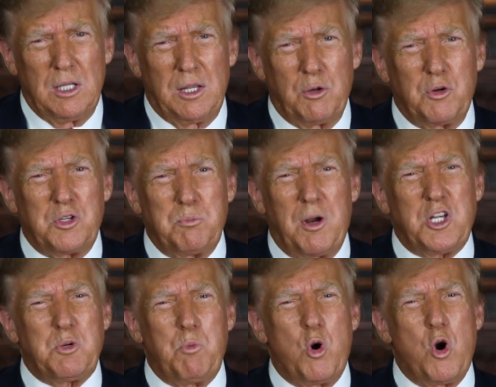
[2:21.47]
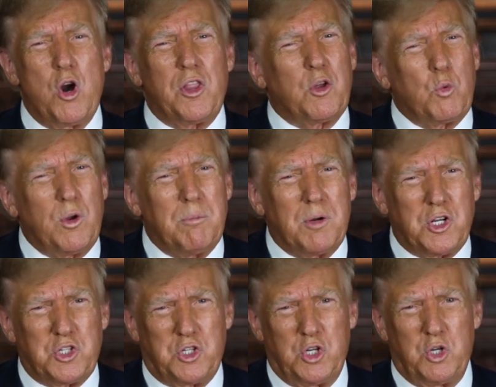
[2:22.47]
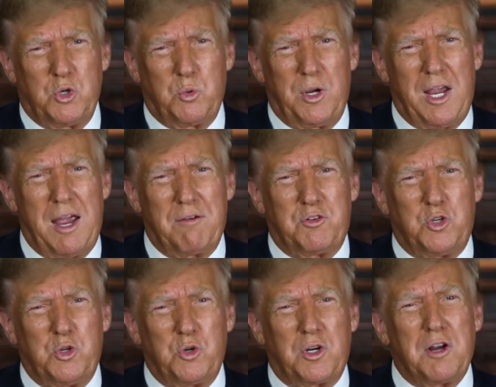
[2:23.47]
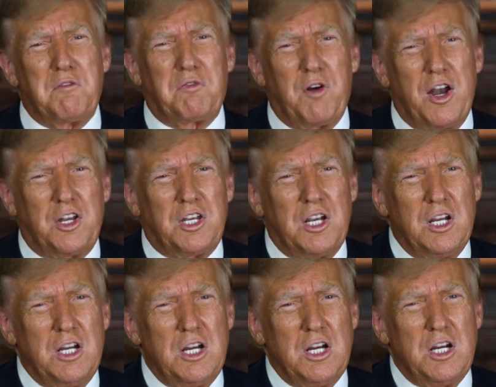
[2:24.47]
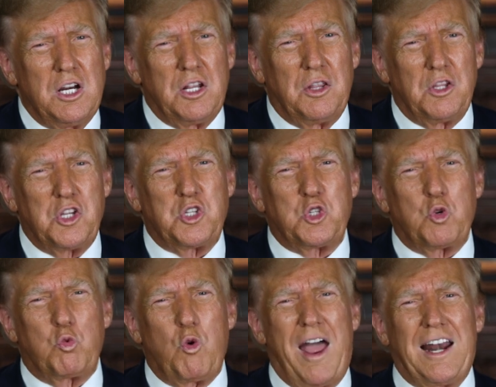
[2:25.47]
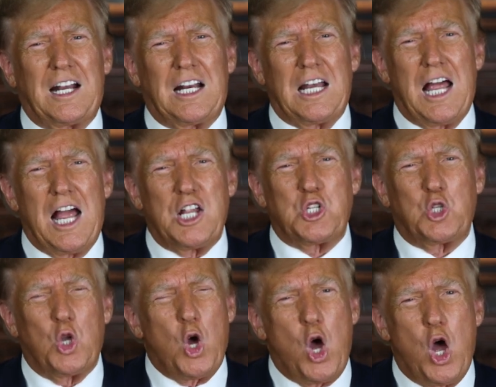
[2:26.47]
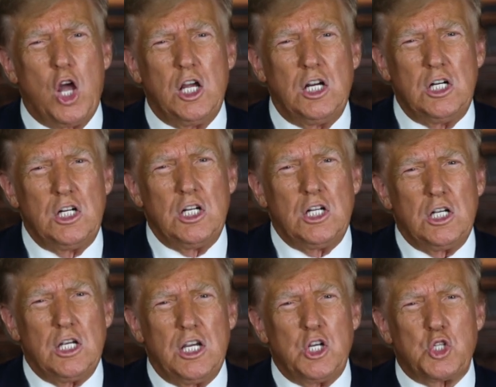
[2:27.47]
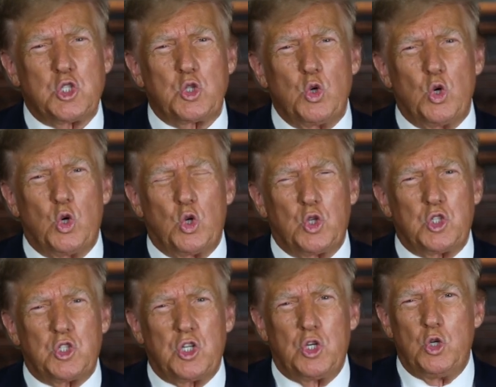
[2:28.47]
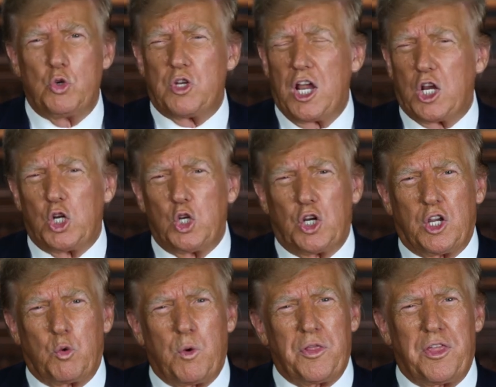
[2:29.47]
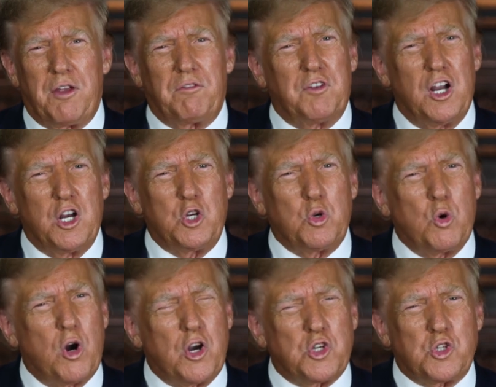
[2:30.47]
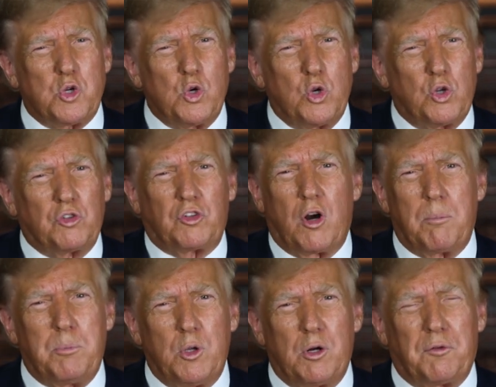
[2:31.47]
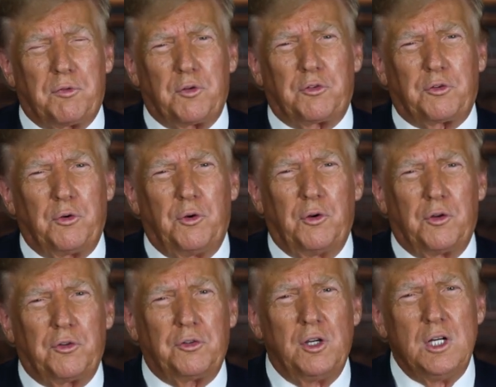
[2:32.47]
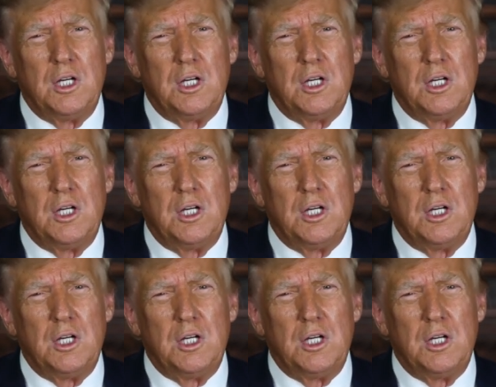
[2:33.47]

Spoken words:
There is much more that we must do. We have to confront this radicalized law in schools. You take a look at what they've done to our schools, our beautiful schools.